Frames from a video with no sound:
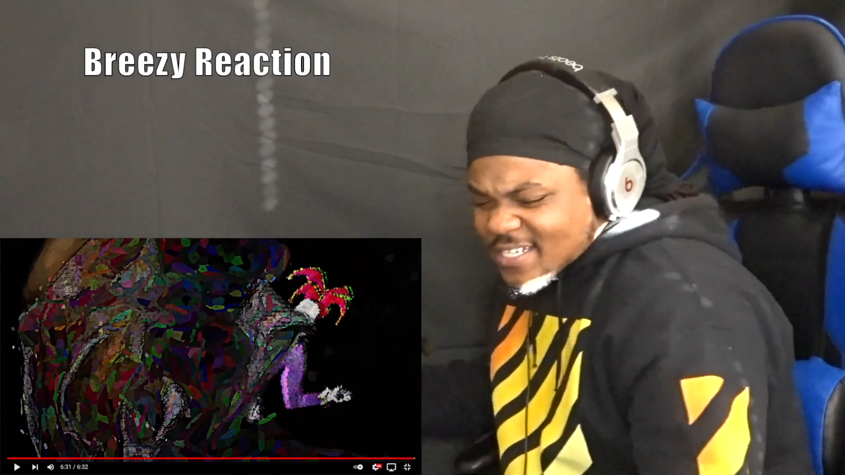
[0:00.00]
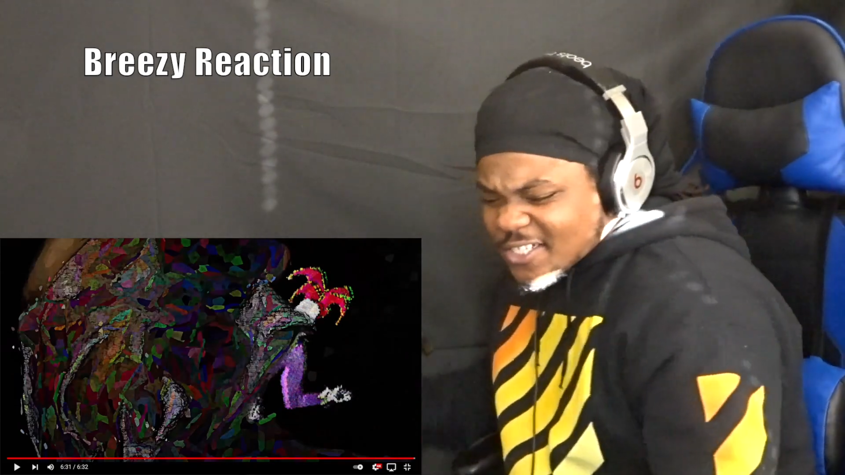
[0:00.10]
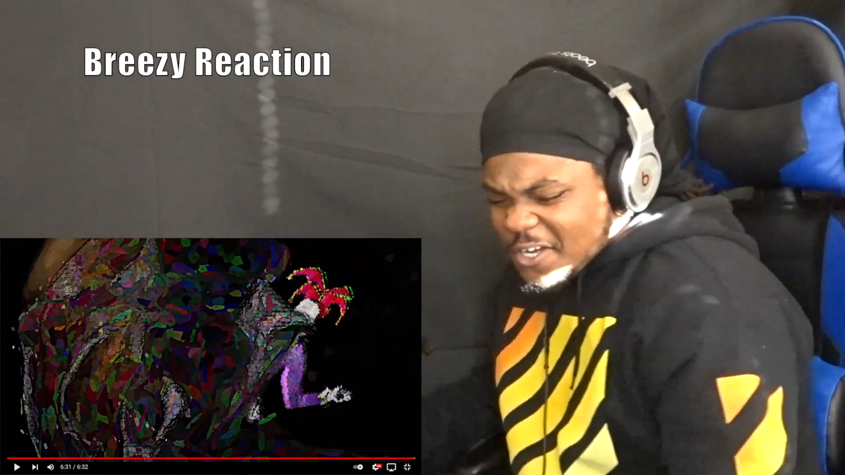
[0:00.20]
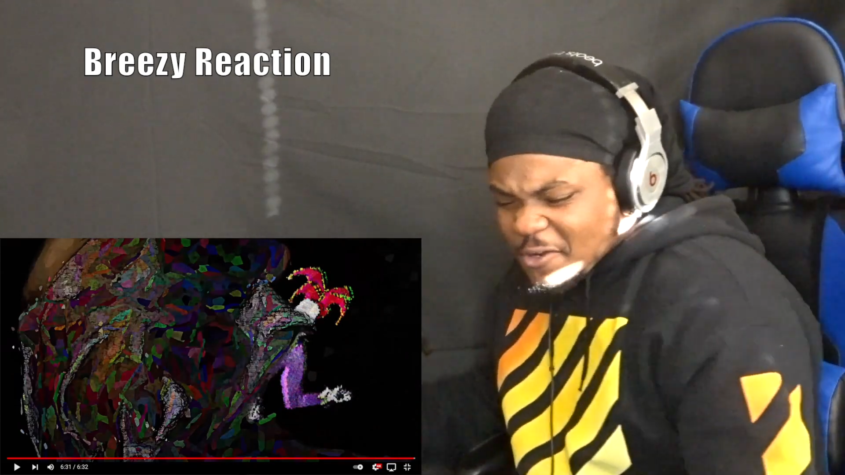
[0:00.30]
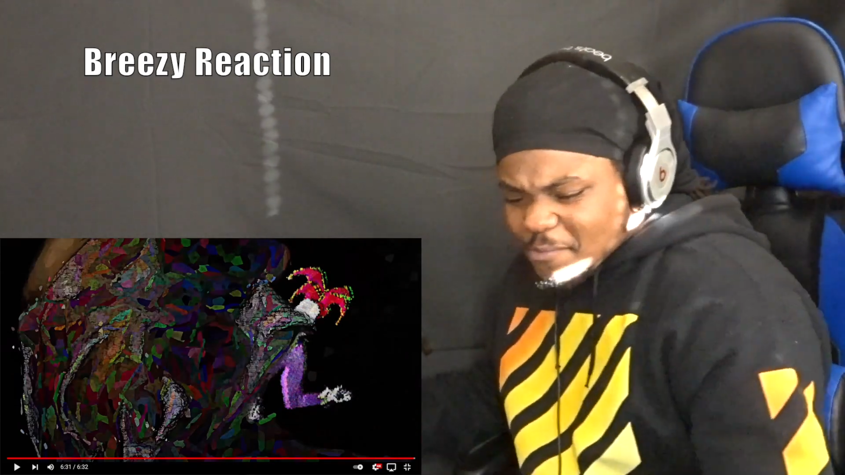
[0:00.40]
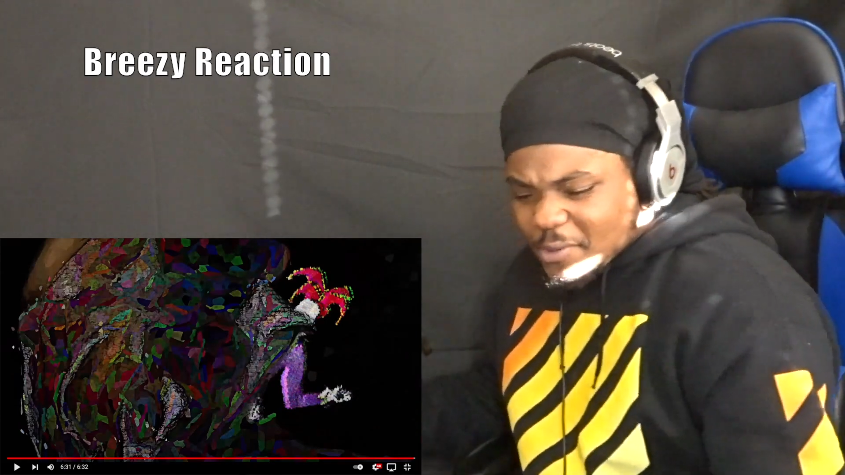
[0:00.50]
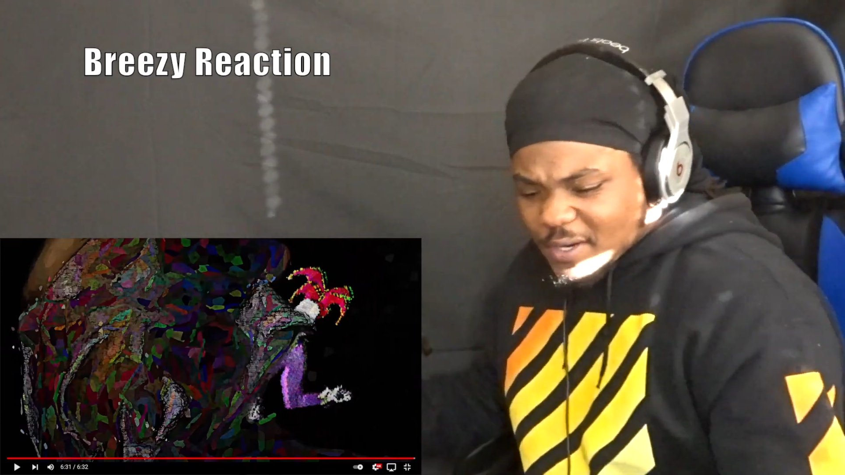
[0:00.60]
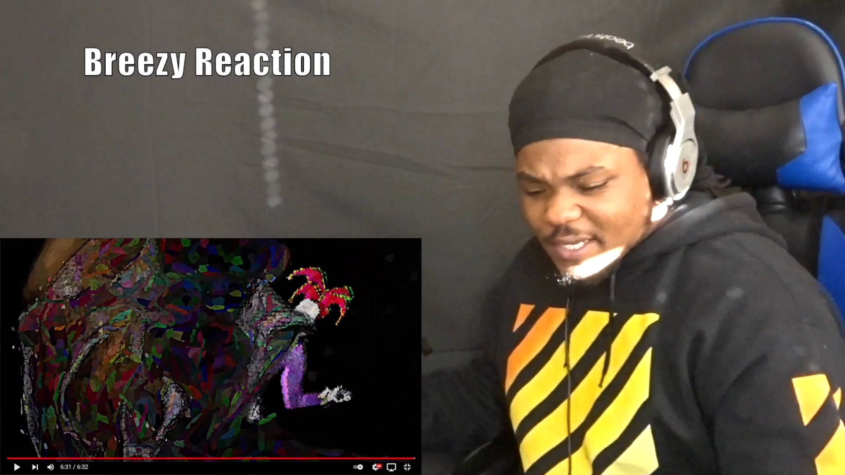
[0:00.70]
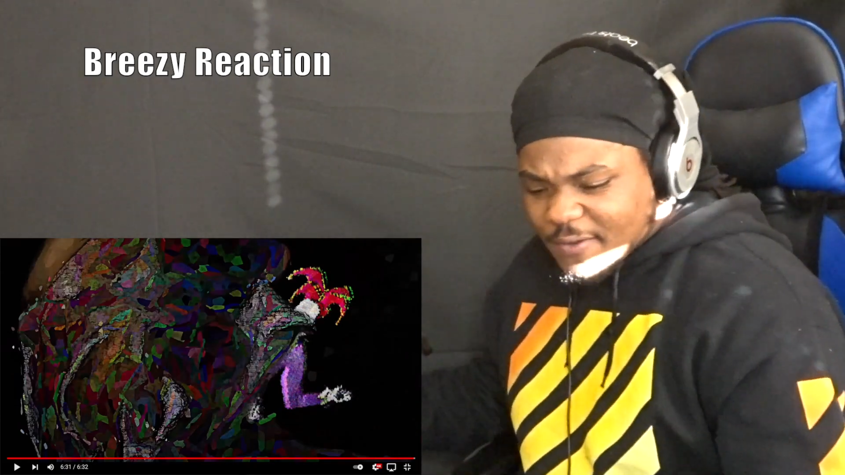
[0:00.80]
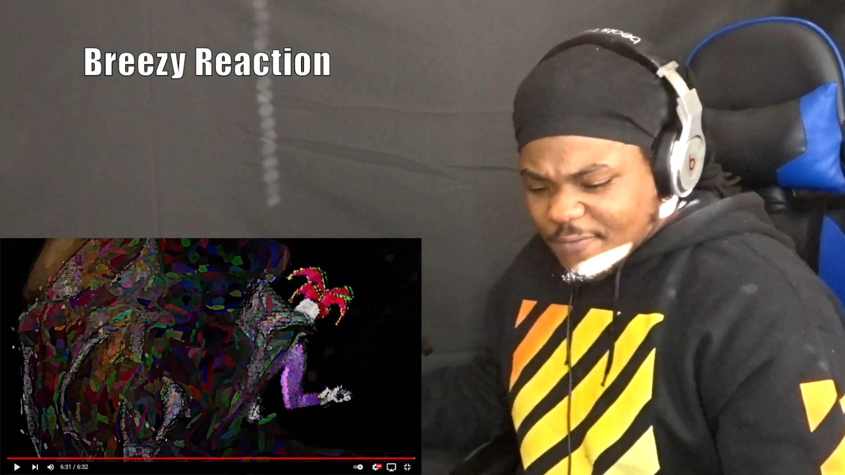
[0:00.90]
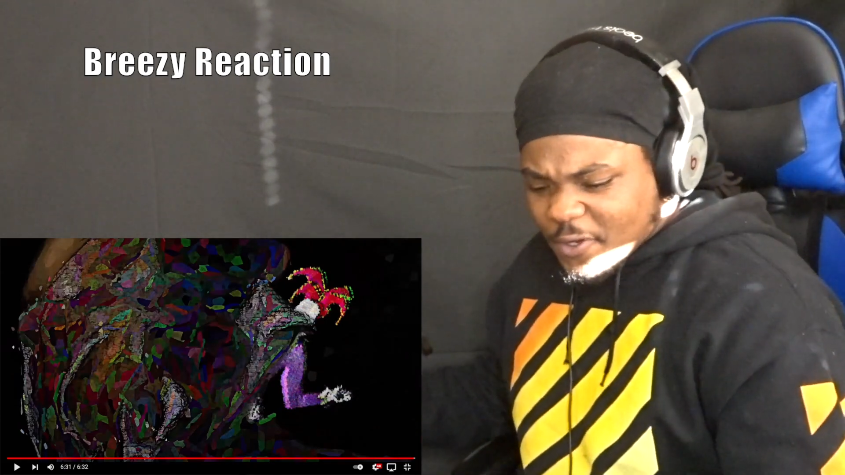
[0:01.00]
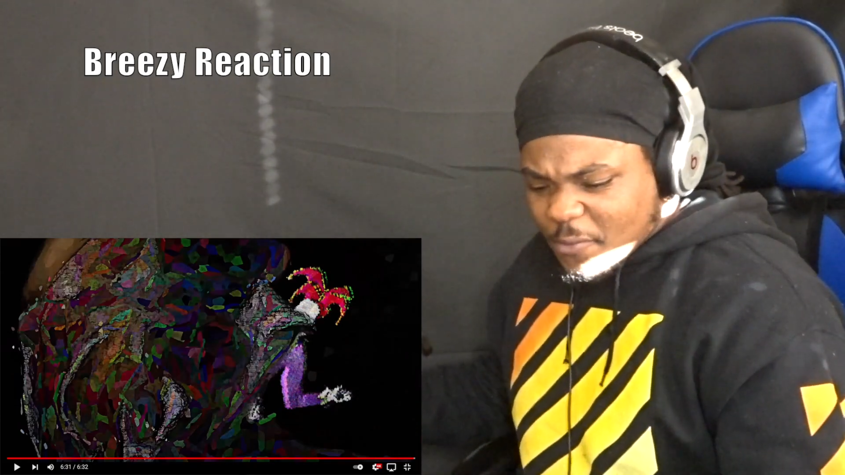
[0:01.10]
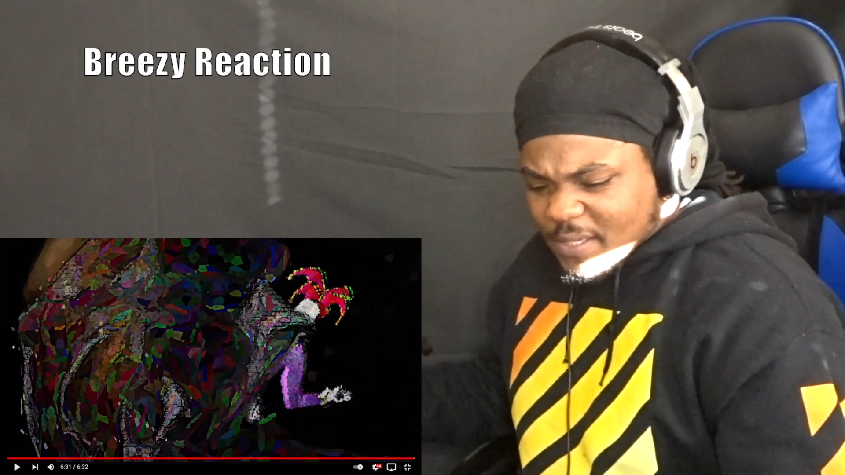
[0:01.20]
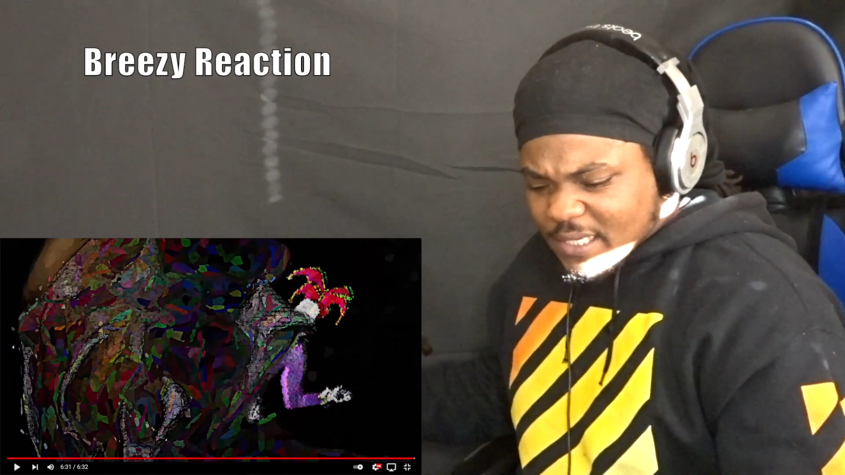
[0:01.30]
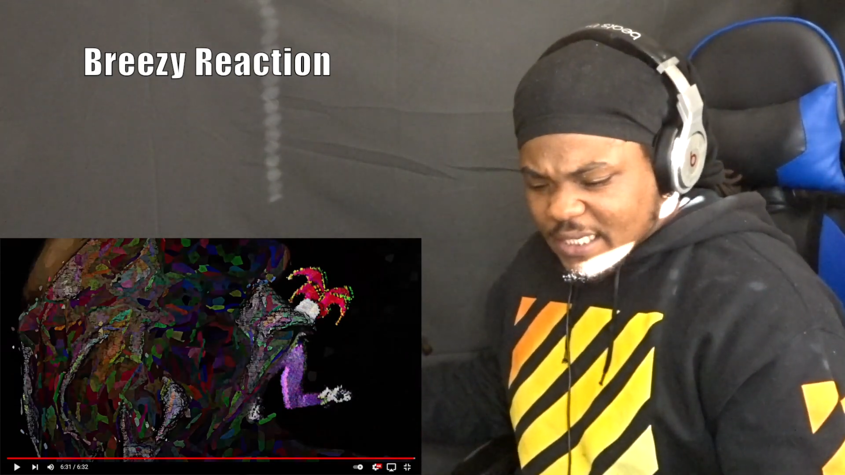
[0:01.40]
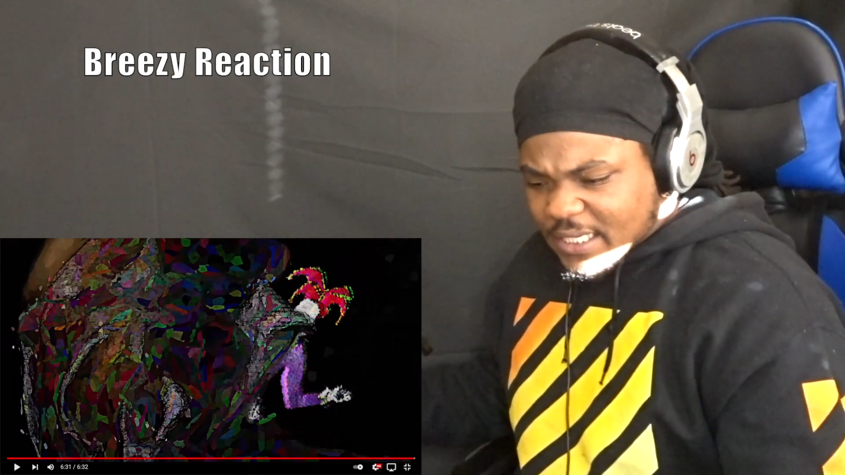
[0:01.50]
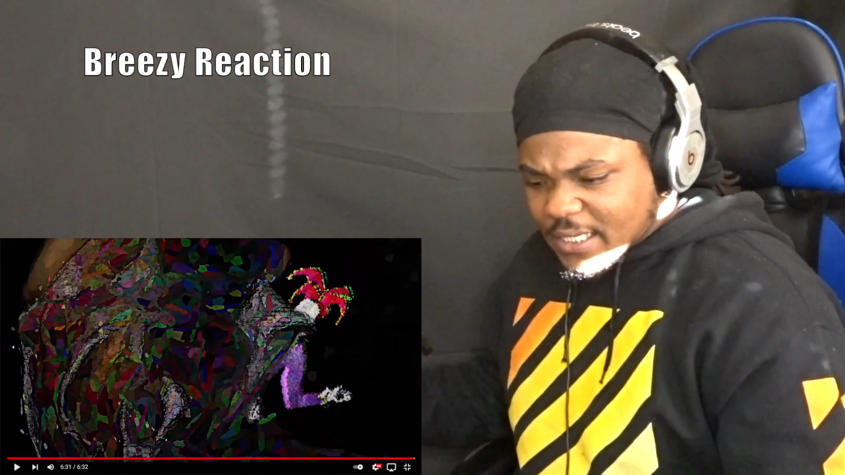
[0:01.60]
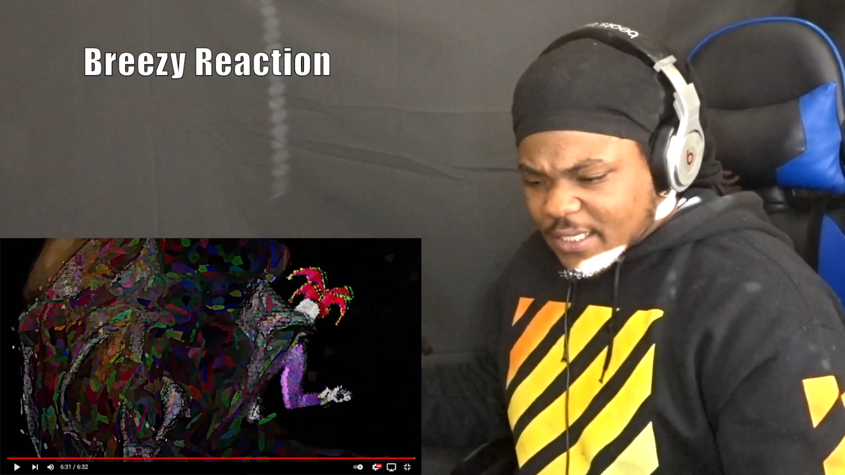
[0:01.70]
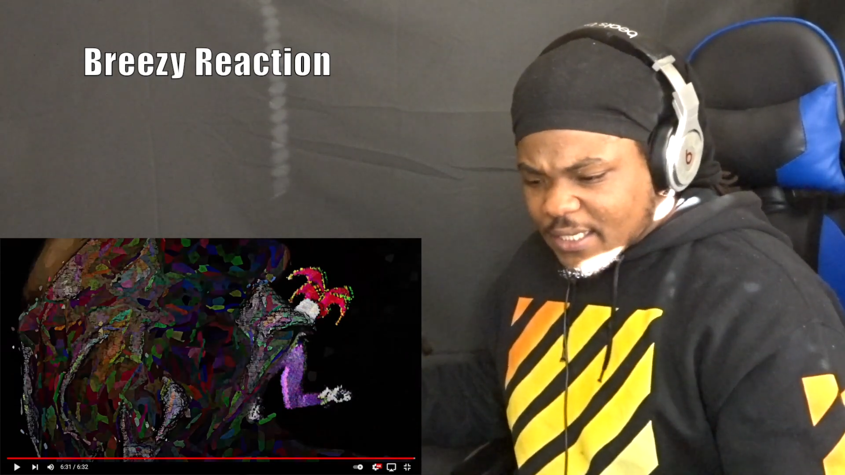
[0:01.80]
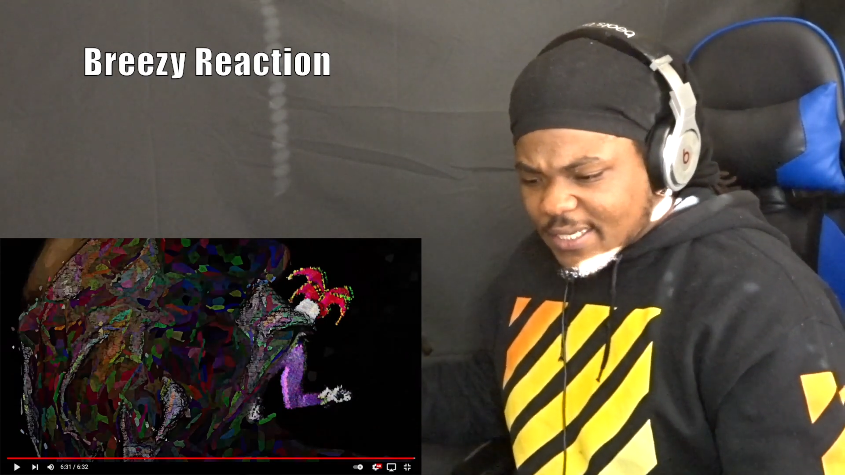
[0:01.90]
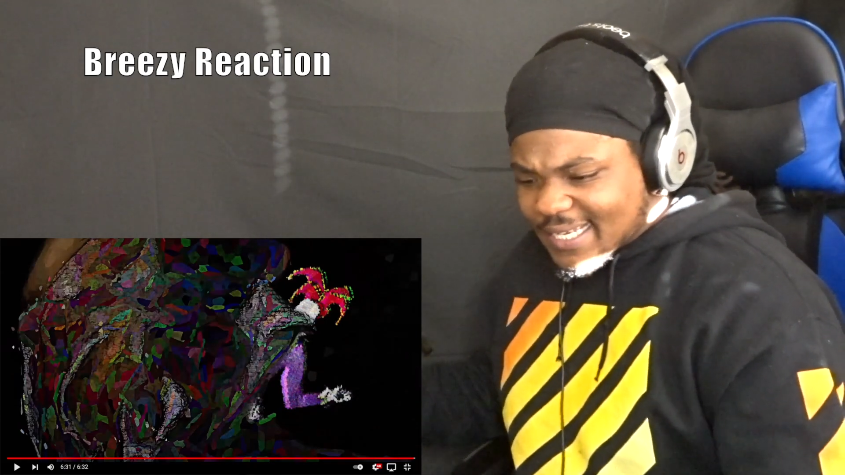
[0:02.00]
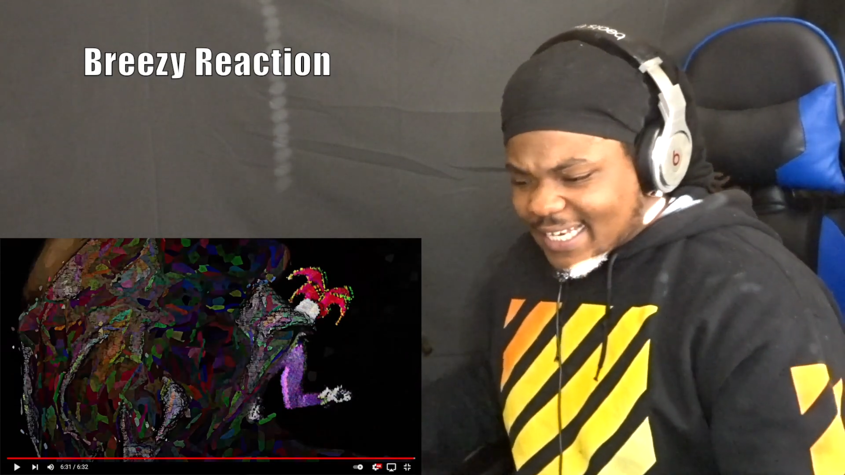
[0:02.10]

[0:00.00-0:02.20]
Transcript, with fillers: with my man's Young Boy. You feel me?